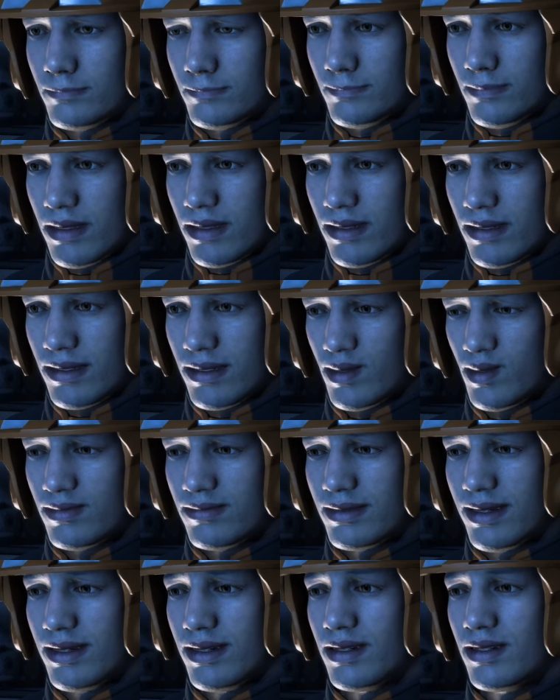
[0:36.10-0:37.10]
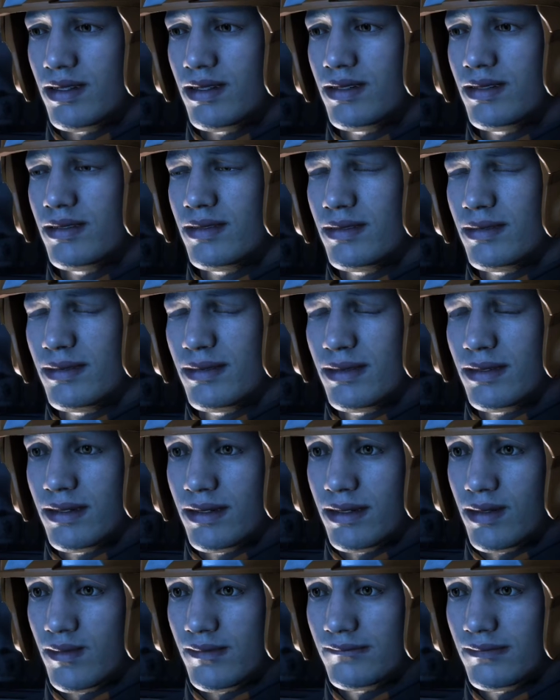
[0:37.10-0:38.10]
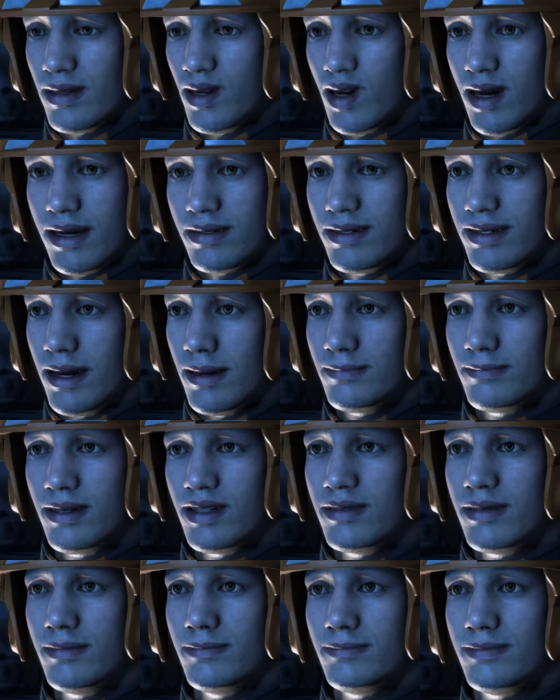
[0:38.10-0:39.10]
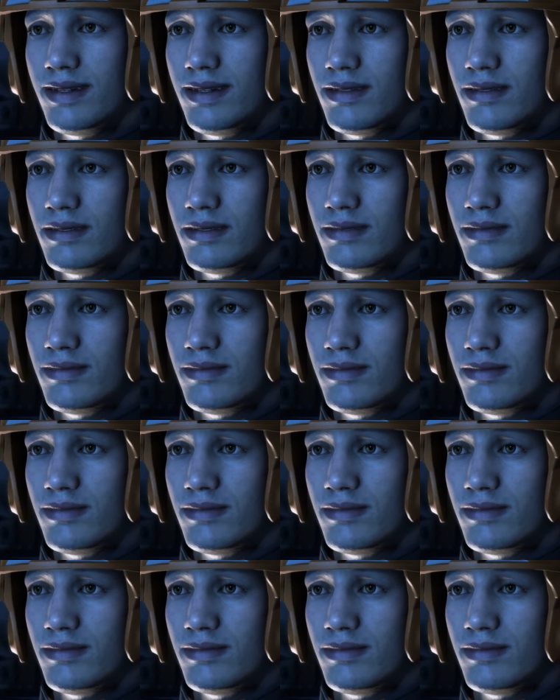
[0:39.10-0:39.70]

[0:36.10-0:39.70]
But you're here. You have no idea how much this means.